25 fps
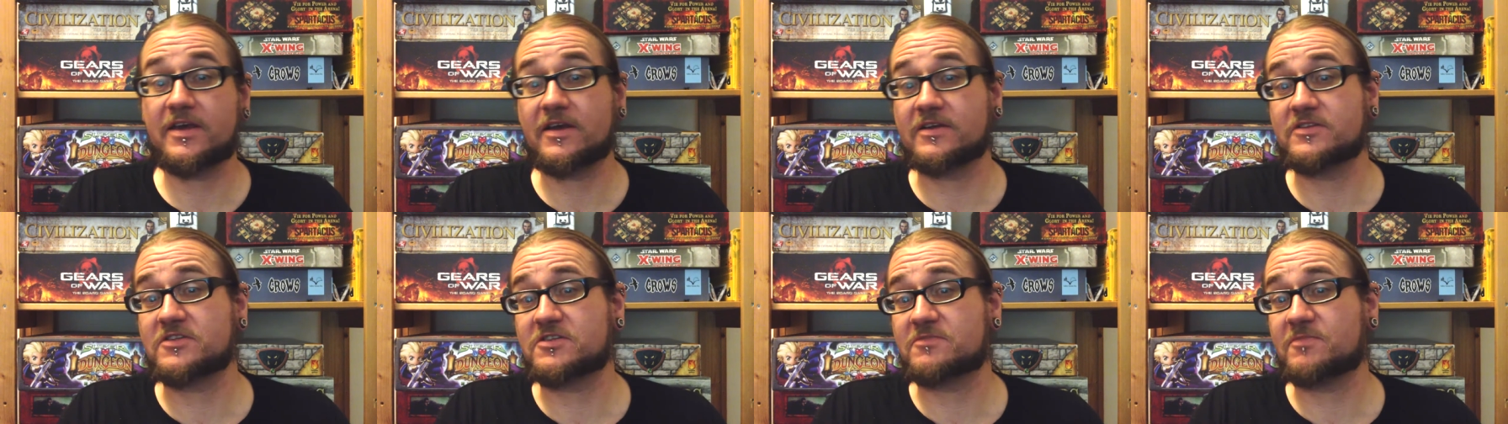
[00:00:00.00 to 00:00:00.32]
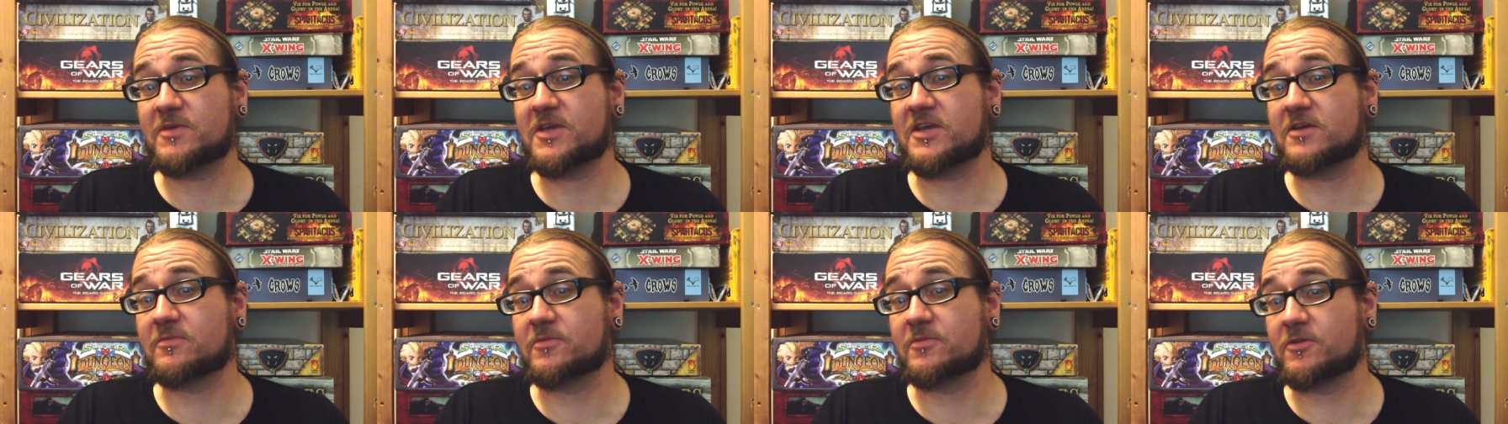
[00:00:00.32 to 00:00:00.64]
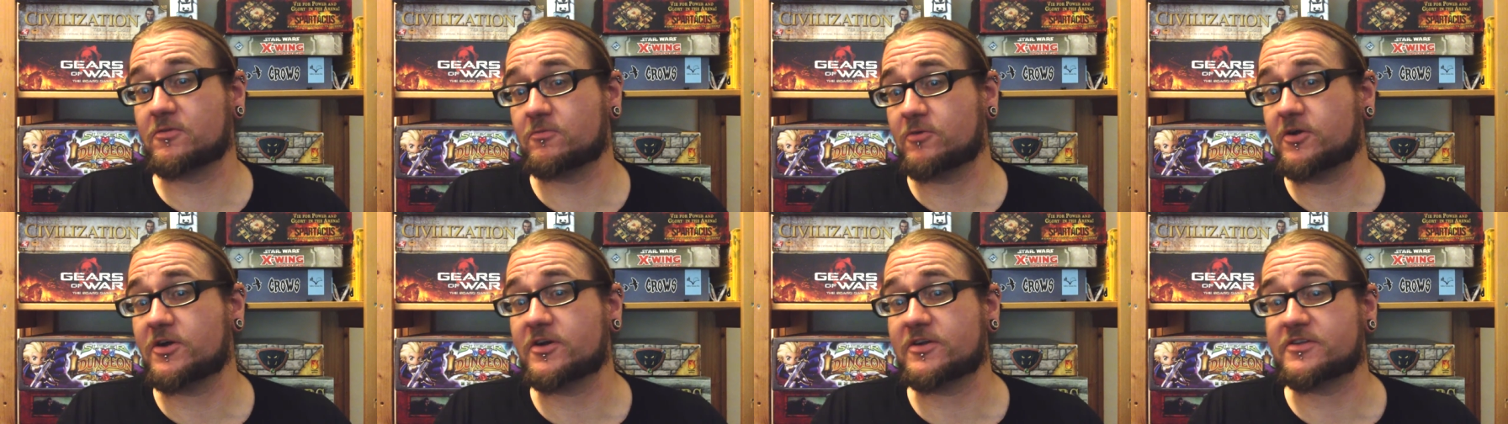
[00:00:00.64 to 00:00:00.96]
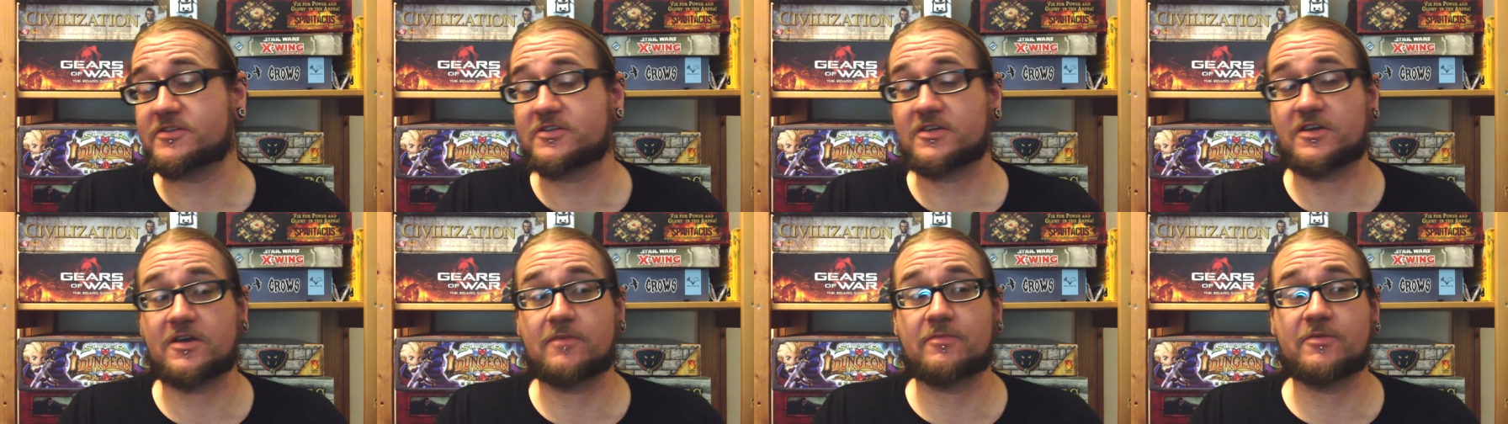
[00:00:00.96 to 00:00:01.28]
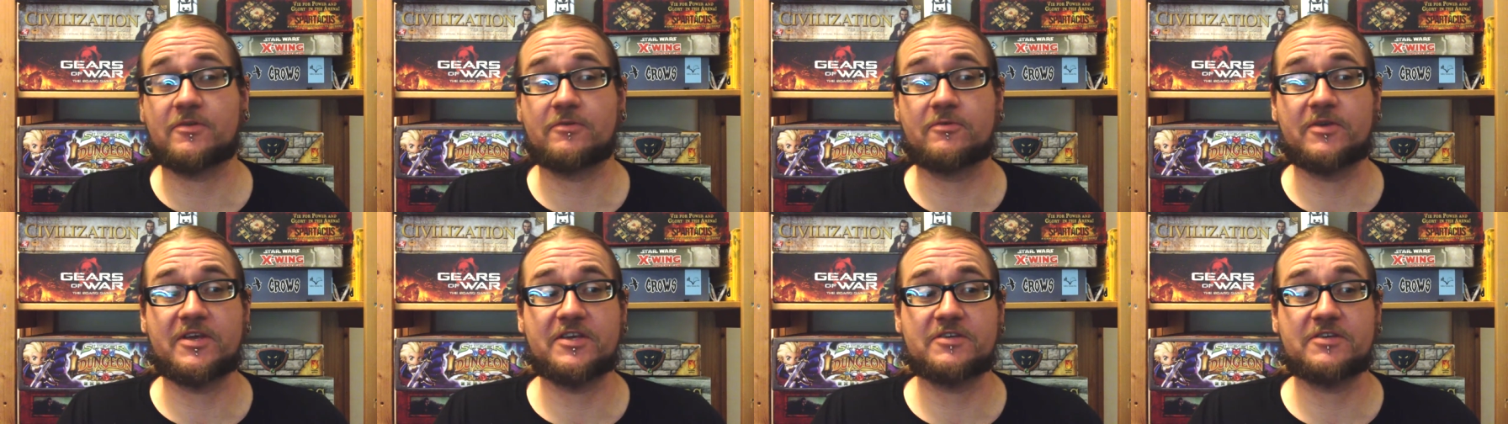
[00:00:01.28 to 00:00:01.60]
Unspeakable Words a
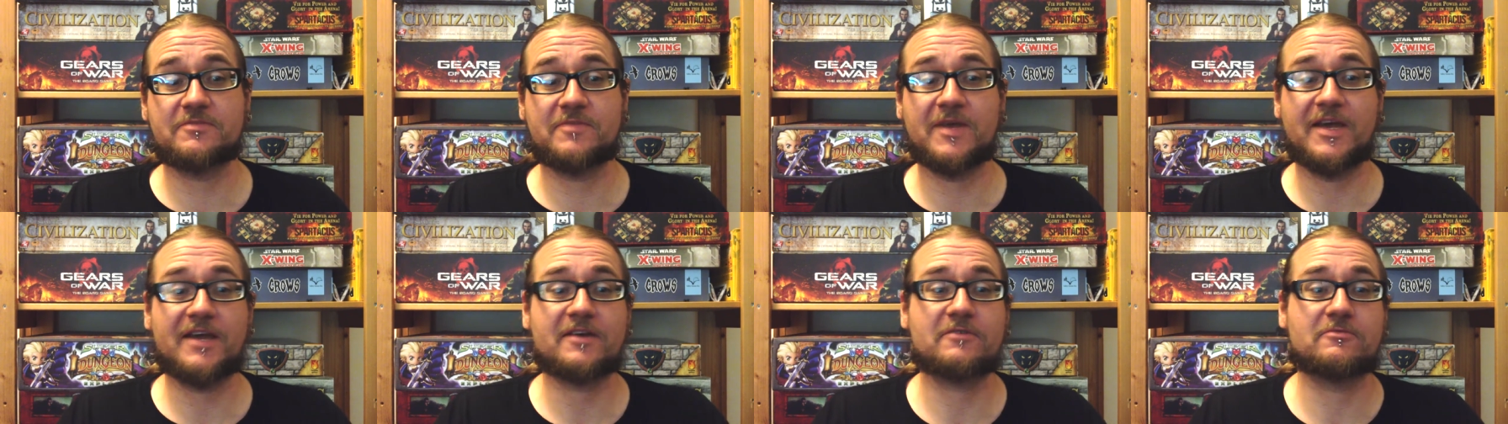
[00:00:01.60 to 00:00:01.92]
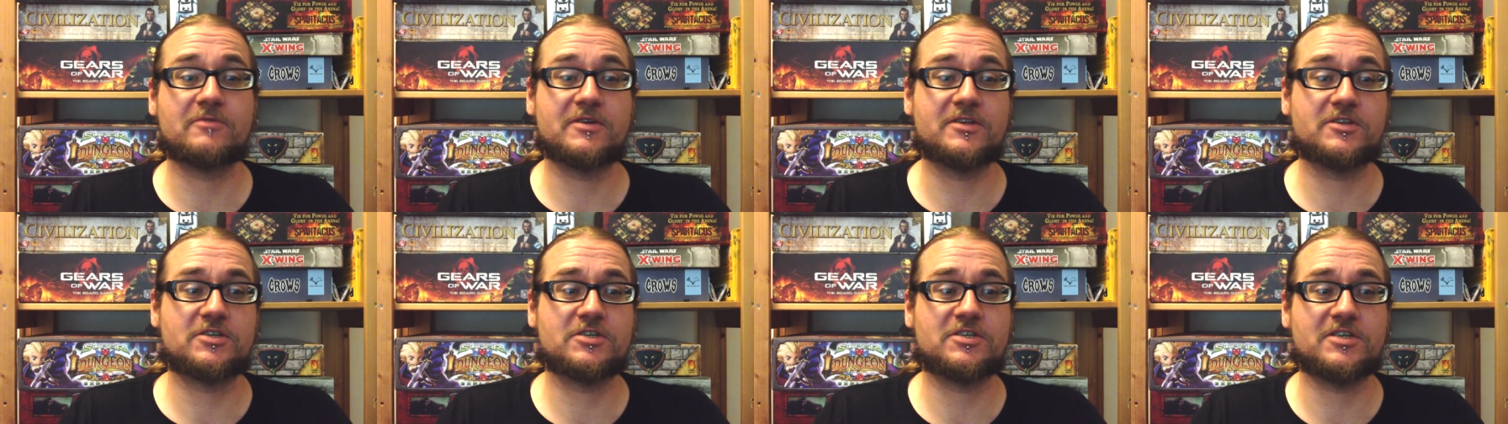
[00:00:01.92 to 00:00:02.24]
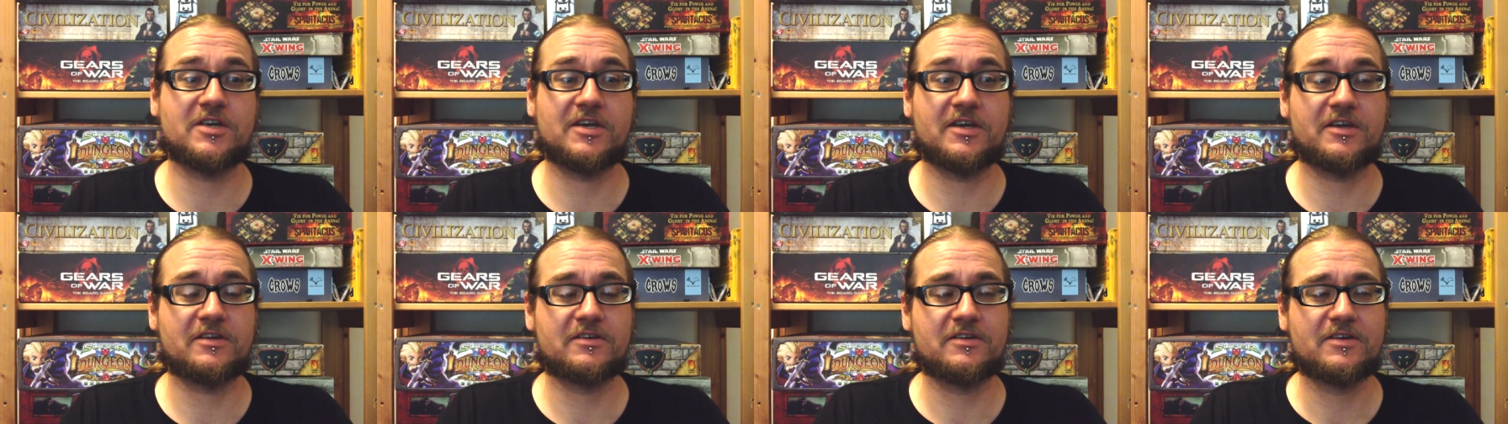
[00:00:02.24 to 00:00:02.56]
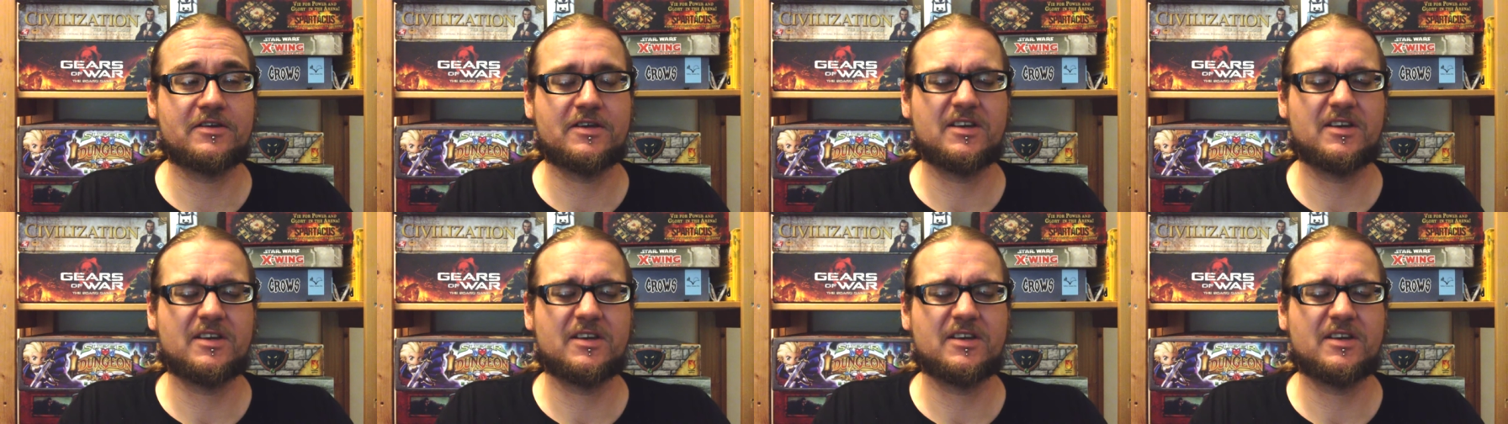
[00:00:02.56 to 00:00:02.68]
couple of weeks back, which, uh,